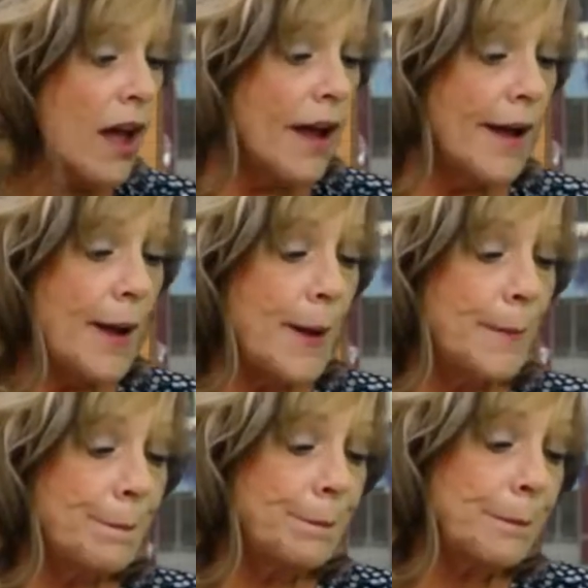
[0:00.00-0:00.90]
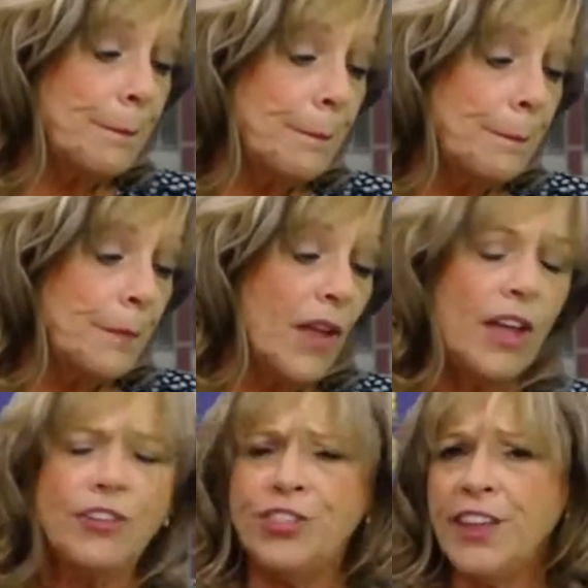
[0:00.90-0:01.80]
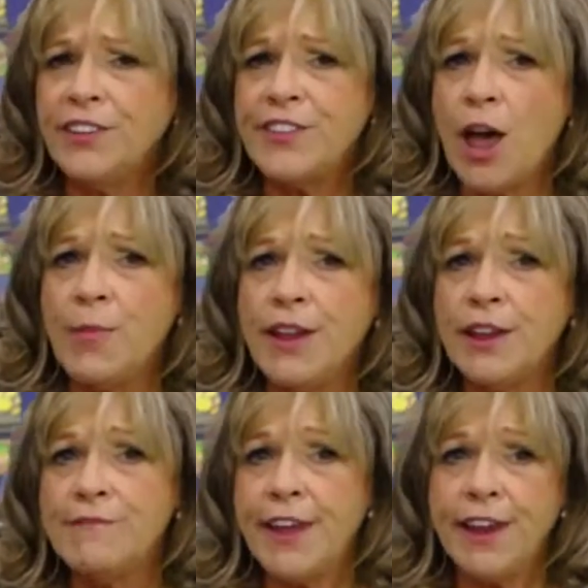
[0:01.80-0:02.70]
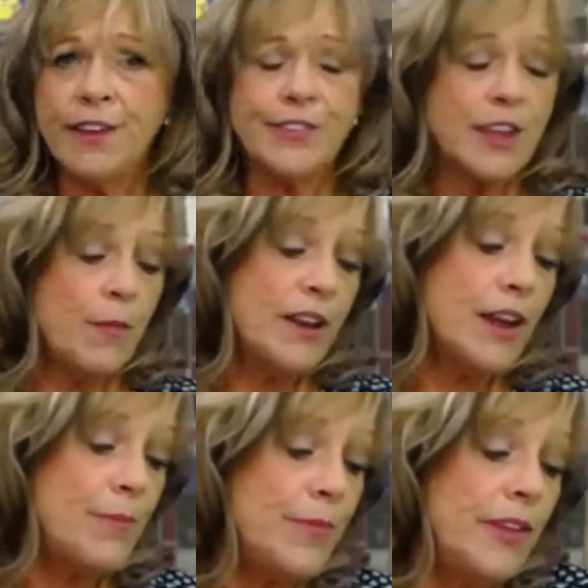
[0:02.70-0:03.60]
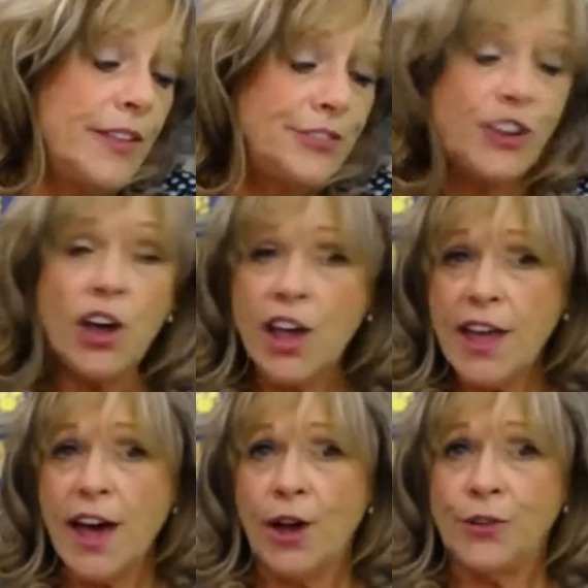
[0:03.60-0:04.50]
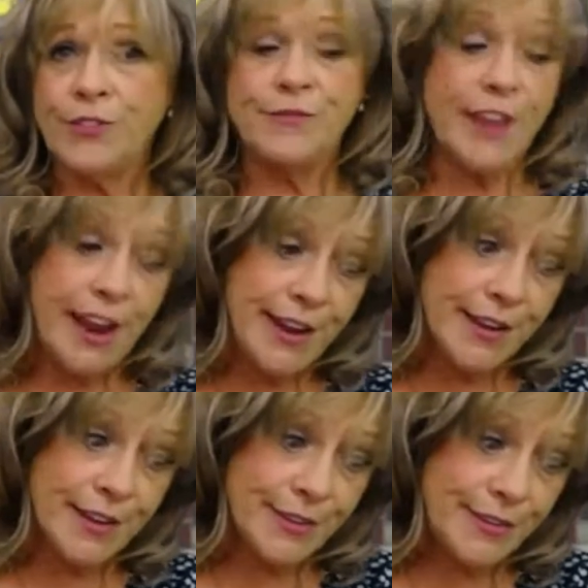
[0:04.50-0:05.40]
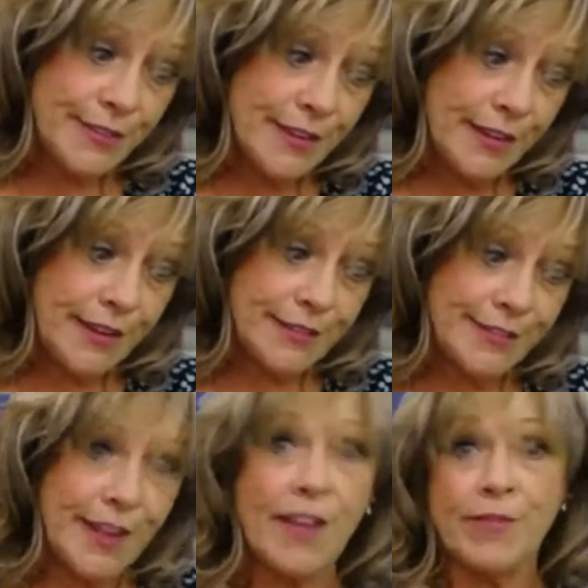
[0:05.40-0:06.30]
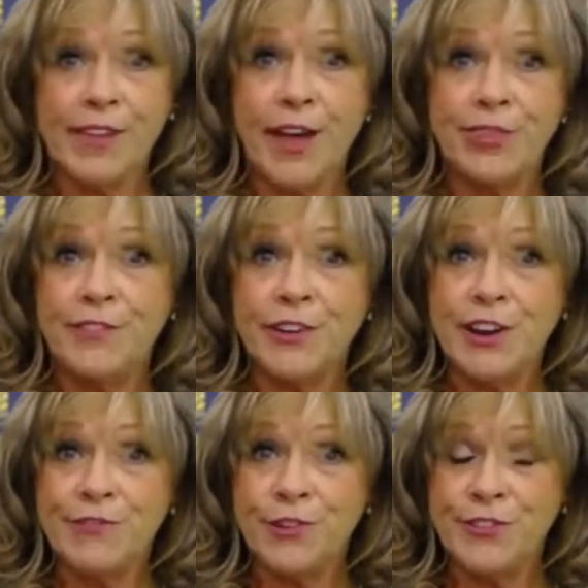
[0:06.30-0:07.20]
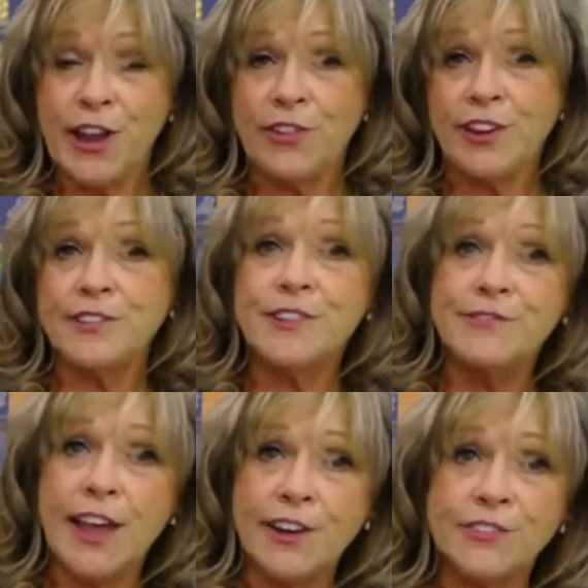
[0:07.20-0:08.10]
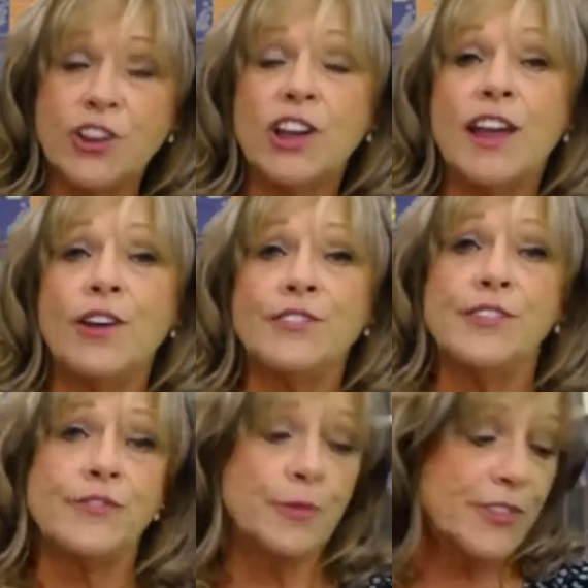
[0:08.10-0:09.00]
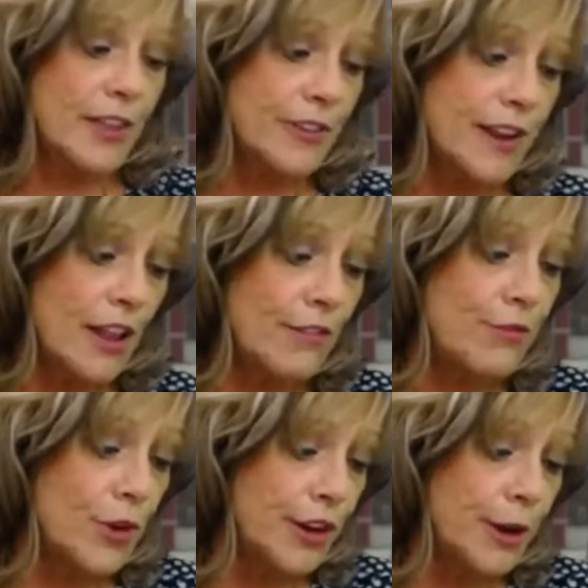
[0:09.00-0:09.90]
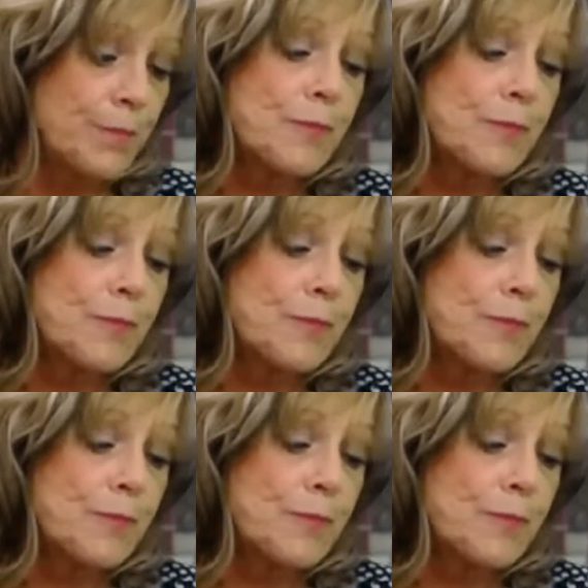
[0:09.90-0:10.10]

Other things happening in Vegas coming up. Doghouse Vegas is got the very first outlet in Nevada. Doghouse is from Southern California,